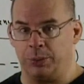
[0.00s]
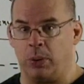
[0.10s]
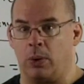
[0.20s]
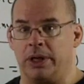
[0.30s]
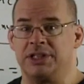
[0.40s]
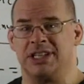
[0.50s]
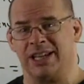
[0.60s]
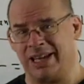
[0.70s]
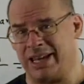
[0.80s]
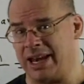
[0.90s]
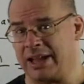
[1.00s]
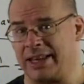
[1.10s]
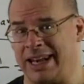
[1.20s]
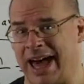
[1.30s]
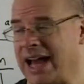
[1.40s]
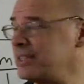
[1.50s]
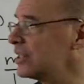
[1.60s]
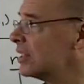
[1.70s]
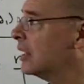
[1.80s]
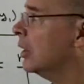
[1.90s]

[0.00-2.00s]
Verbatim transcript: points, connect the dots,